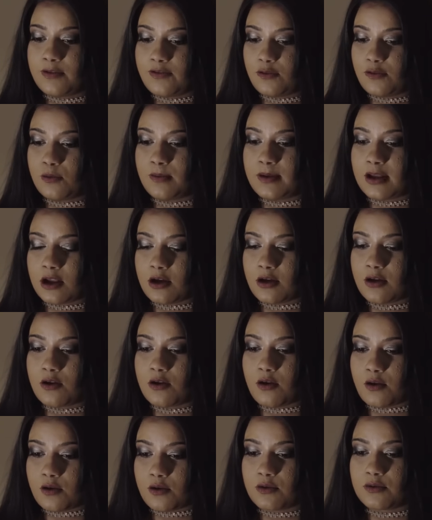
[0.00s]

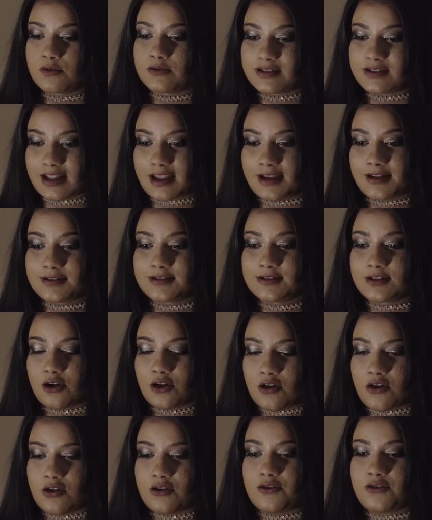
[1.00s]
performing oral sex
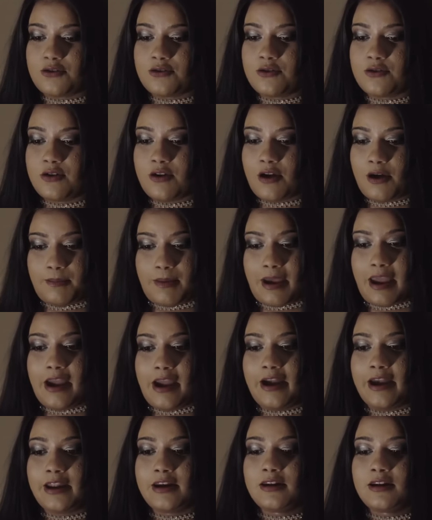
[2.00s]
on a
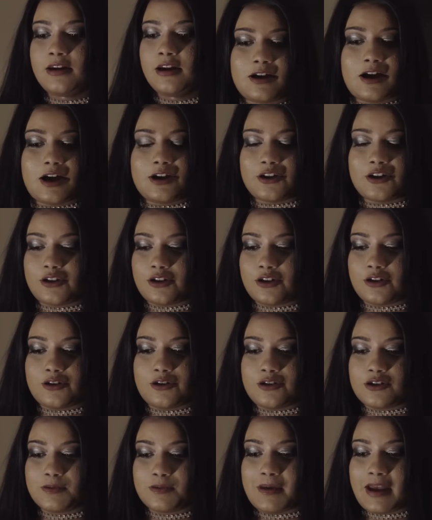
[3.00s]
man. I don't know
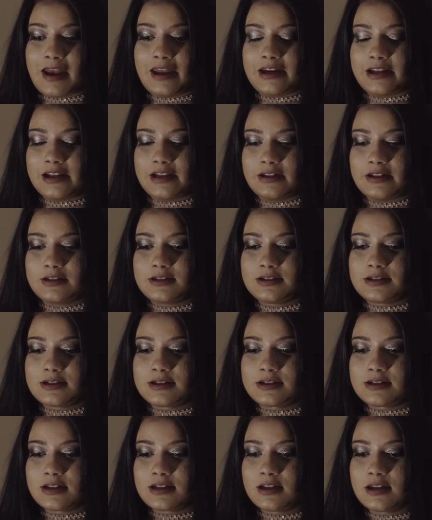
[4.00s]
who the man
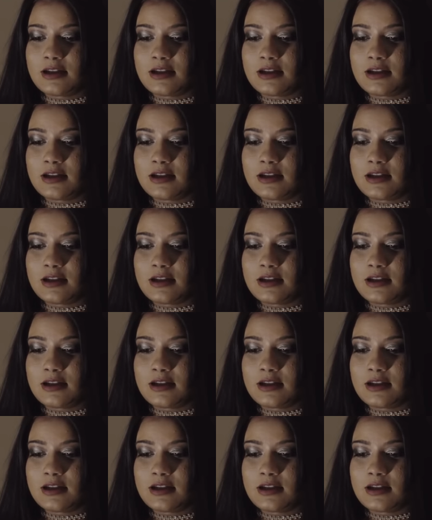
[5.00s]
is.